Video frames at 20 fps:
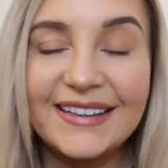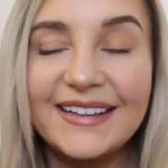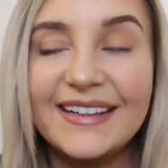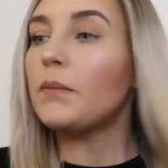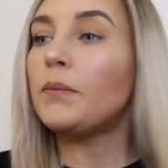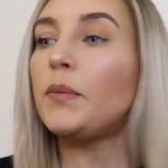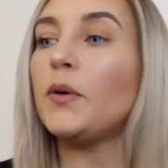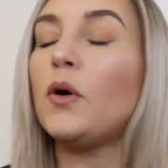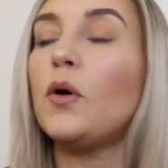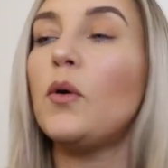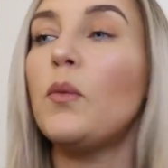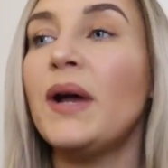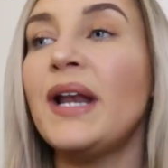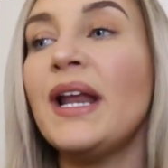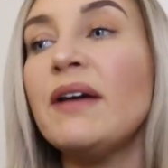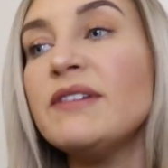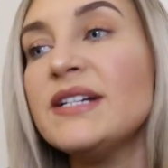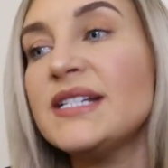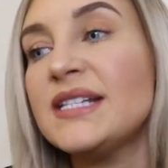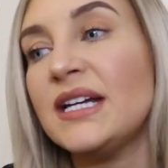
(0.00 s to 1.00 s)
But when
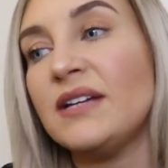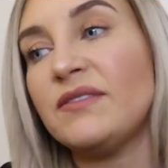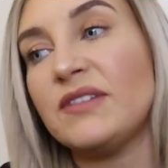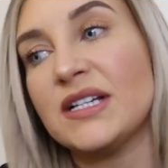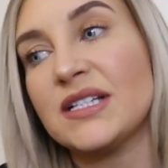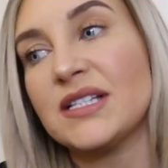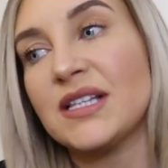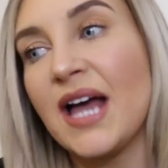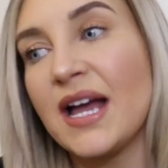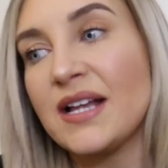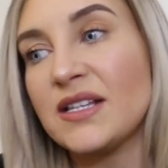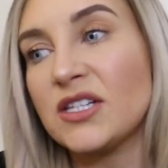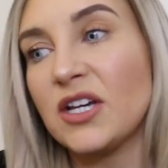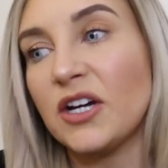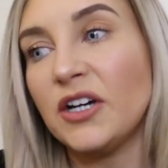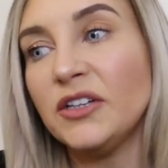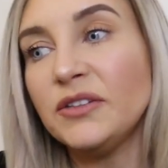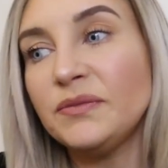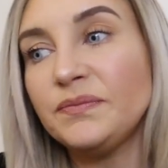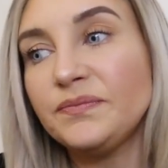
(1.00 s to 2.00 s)
I received this
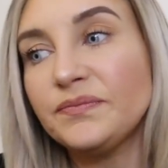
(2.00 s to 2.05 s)
letter,